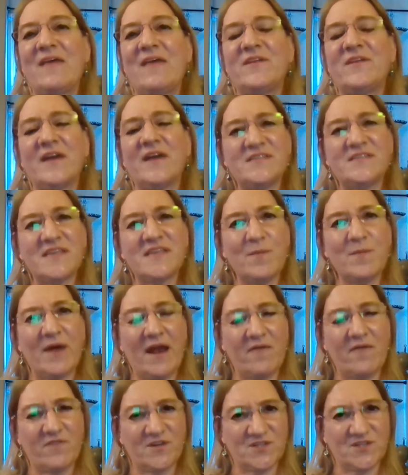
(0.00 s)
the nice thing
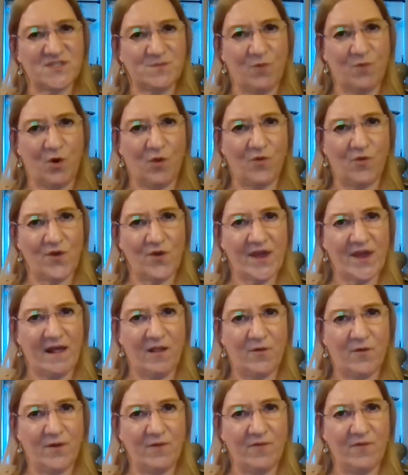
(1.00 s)
about having a smaller
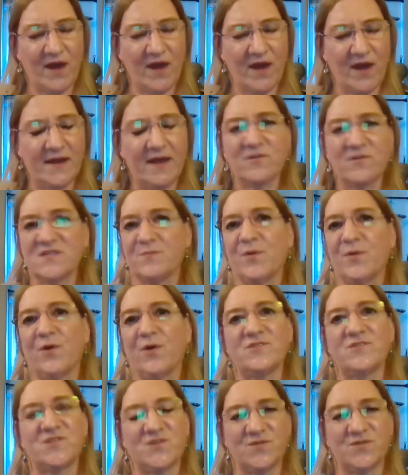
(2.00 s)
gallery right now, as
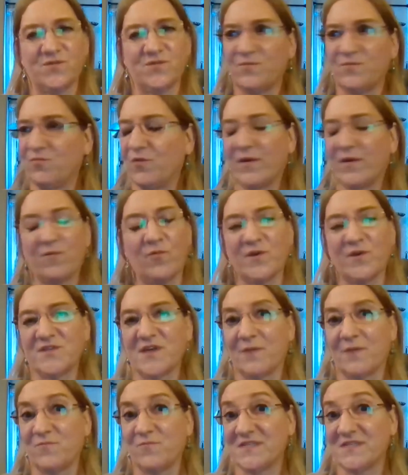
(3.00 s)
opposed to what at one
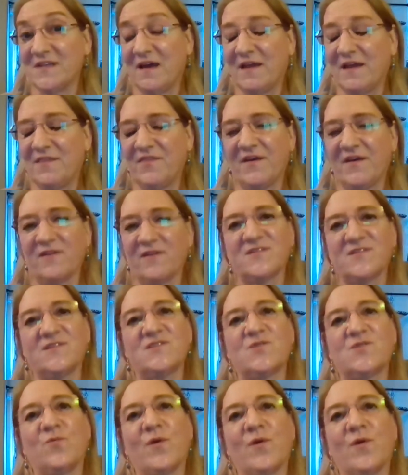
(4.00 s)
time was
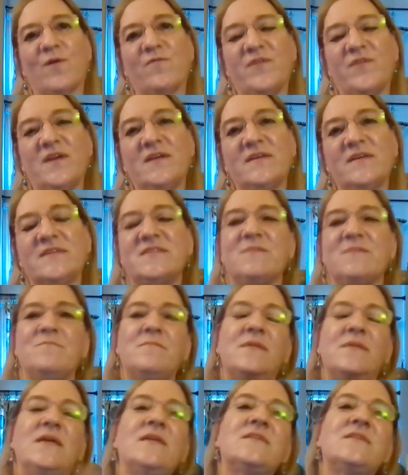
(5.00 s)
9,000 square feet, is
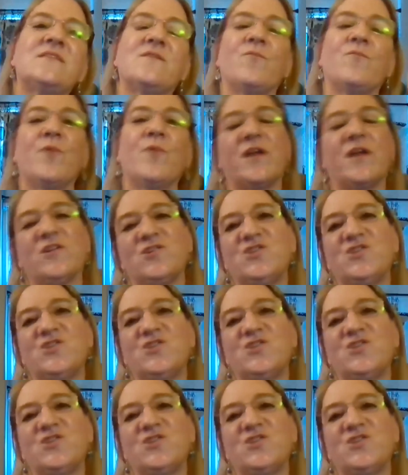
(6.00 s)
it means that we can